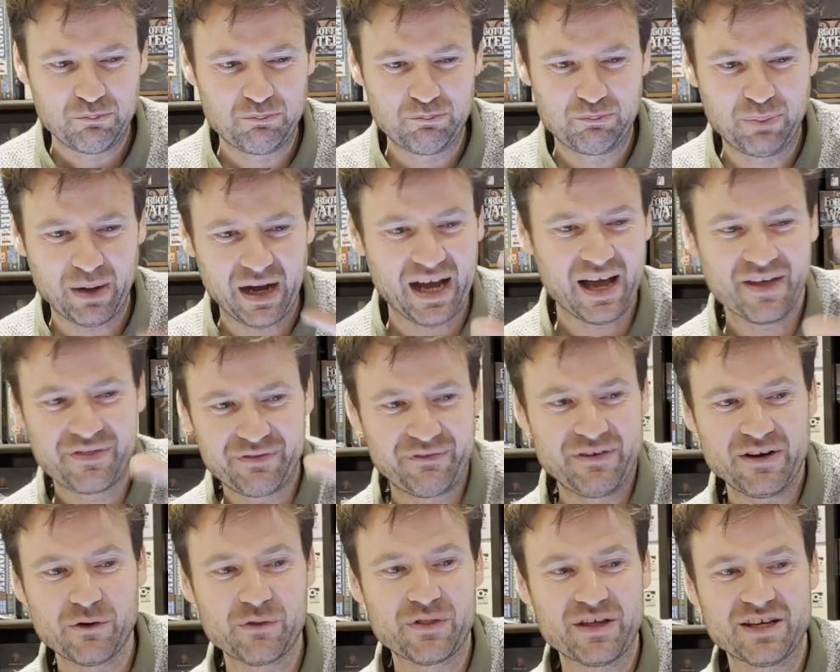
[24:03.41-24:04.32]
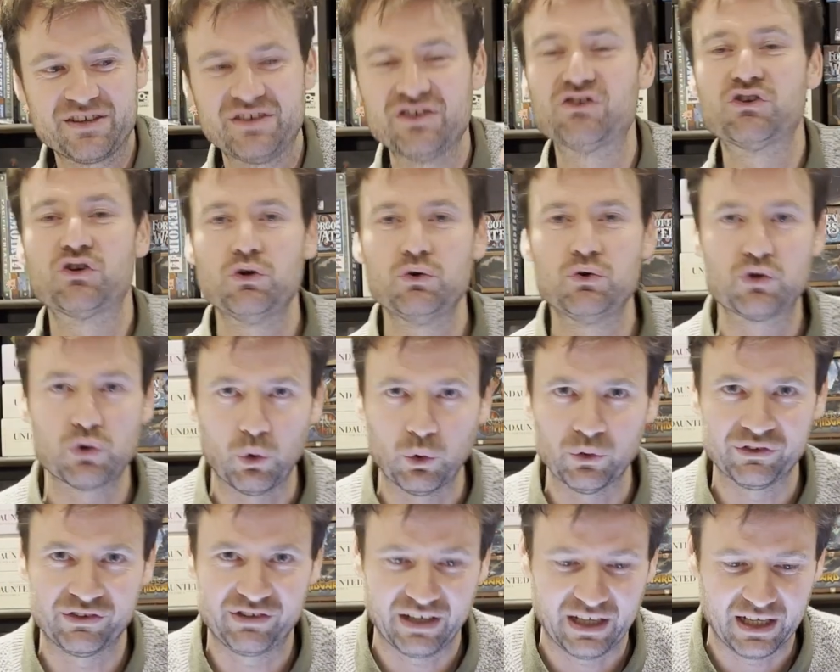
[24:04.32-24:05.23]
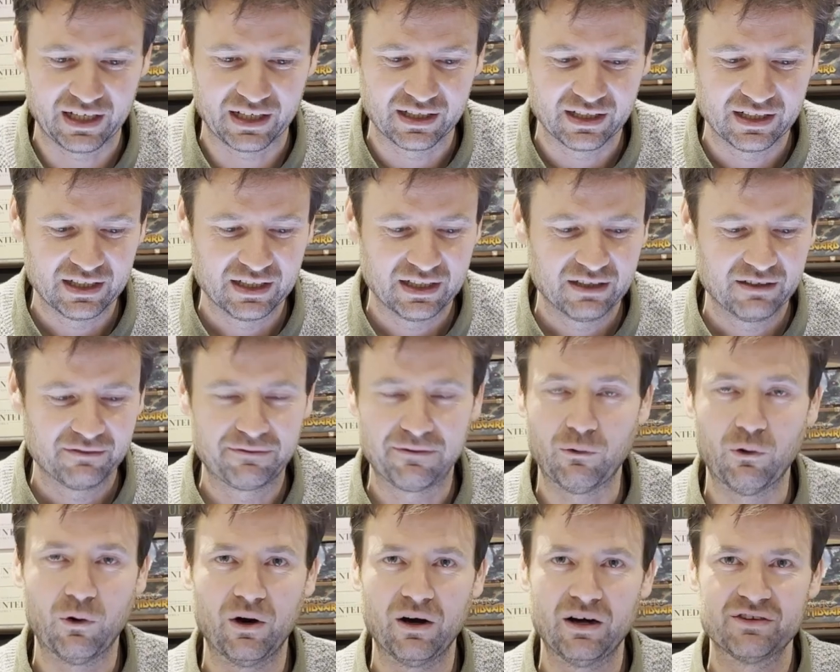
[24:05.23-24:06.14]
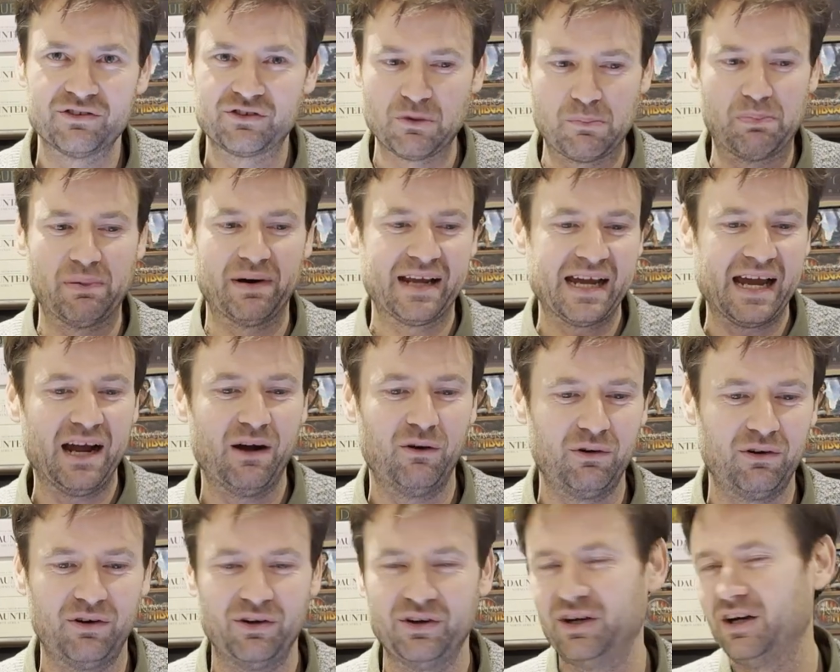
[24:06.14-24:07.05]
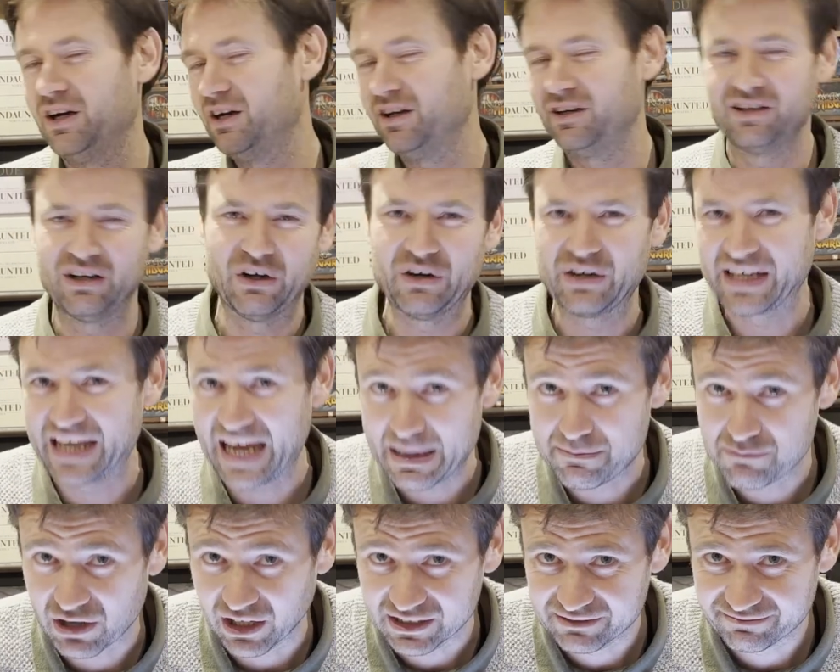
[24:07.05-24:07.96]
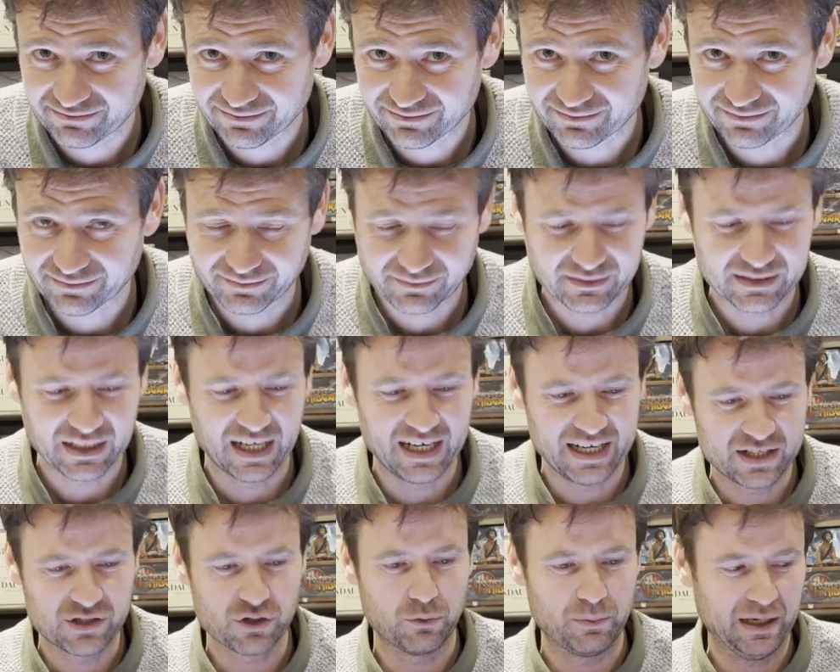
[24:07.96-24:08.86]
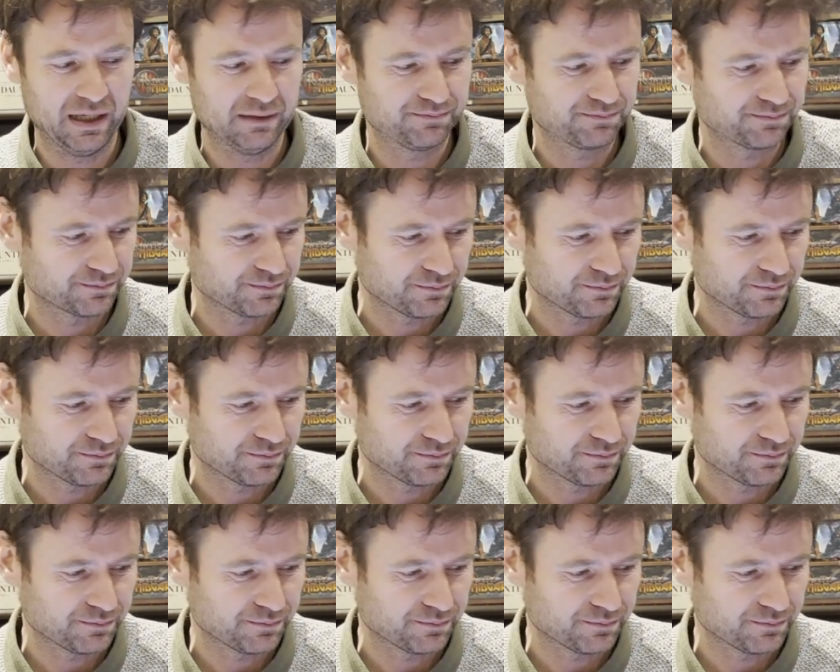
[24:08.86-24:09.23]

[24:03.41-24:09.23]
but I feel this is too daunting to bring out on a game night a little bit.